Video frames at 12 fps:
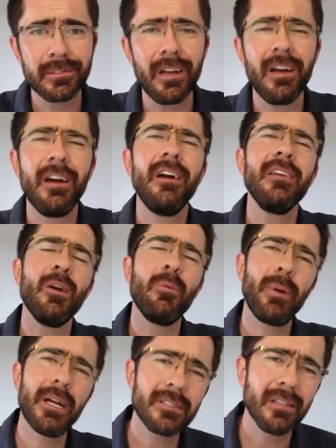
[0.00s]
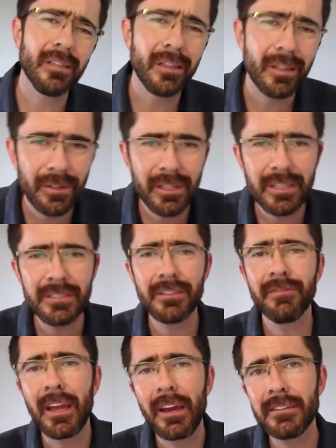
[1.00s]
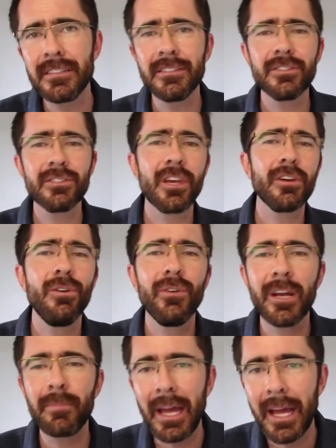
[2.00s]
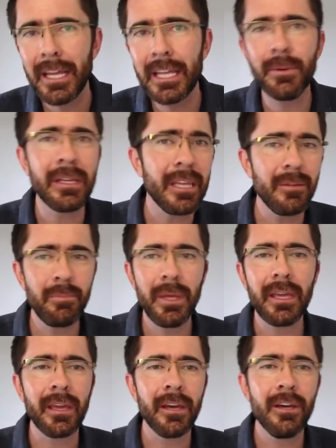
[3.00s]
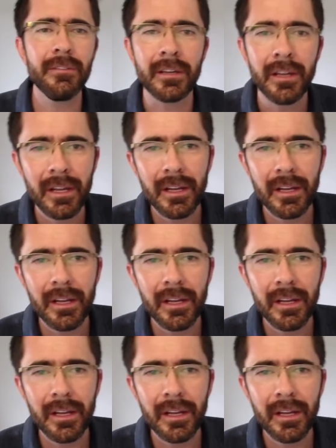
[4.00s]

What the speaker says: Oh, you bunch of lawyers, you Pharisees, you're so caught up arguing, nitpicking over